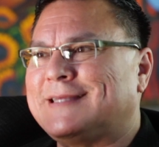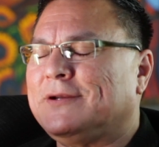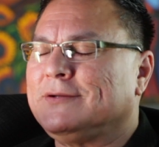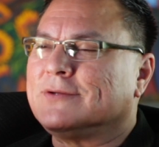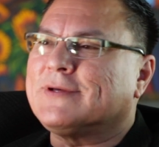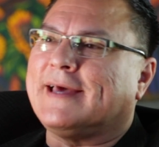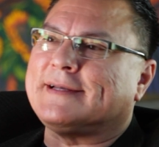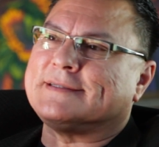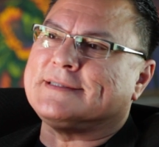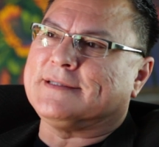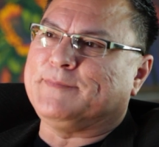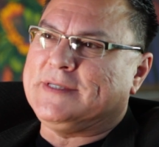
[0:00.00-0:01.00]
they don't look at
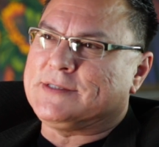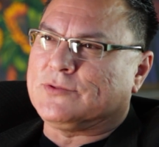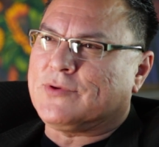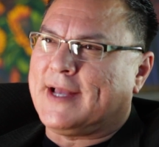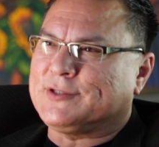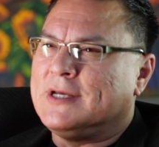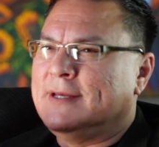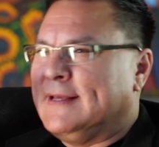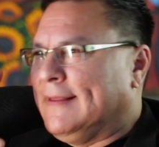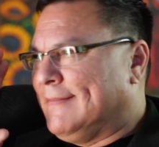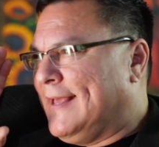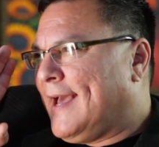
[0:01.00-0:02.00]
it as a piece of trash.
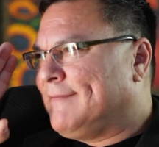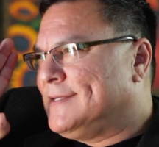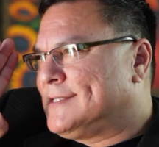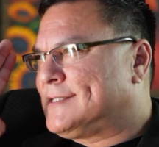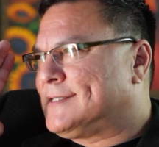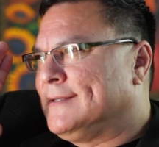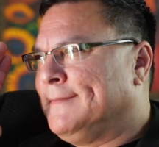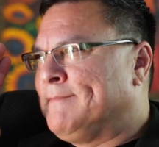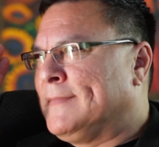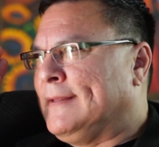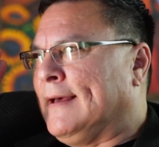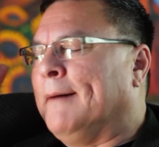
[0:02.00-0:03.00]
They have this
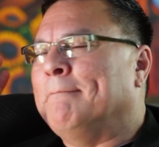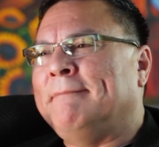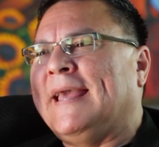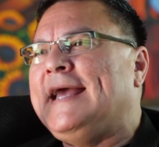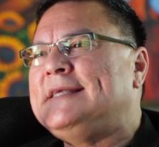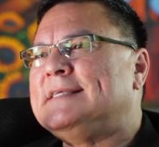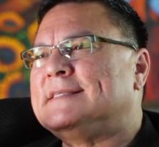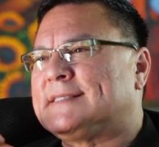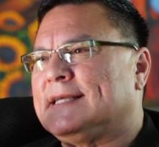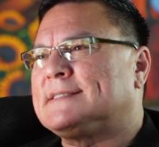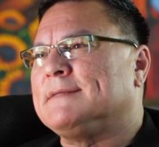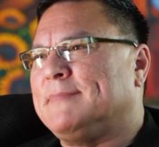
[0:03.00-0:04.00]
amazing
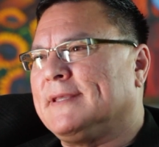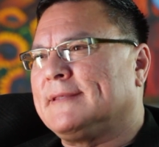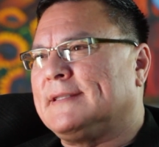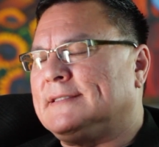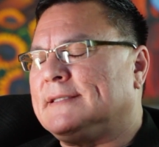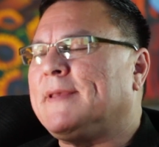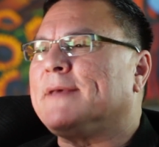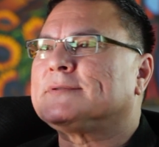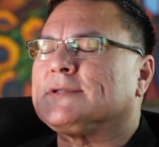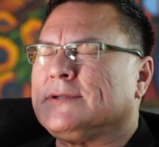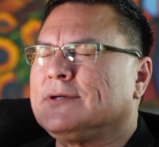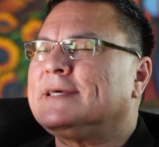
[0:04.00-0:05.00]
sensibility to be
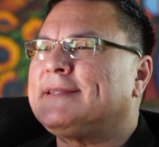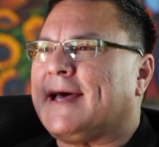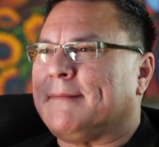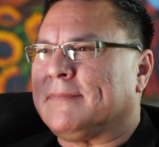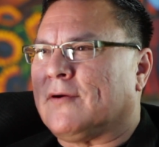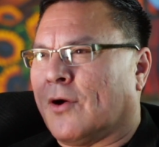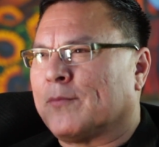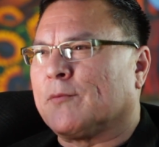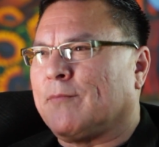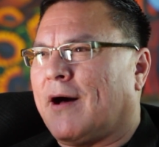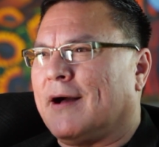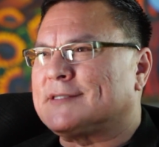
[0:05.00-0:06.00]
able to look at that
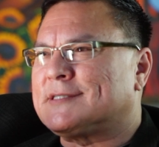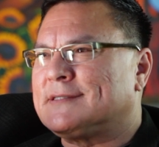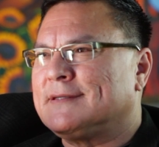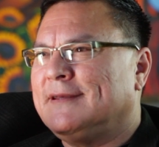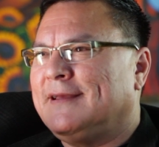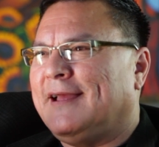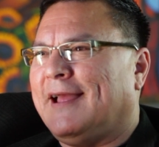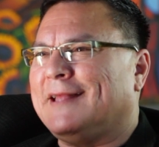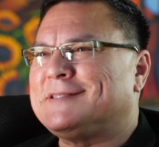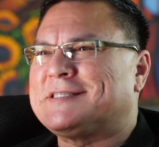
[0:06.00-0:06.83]
cardboard box and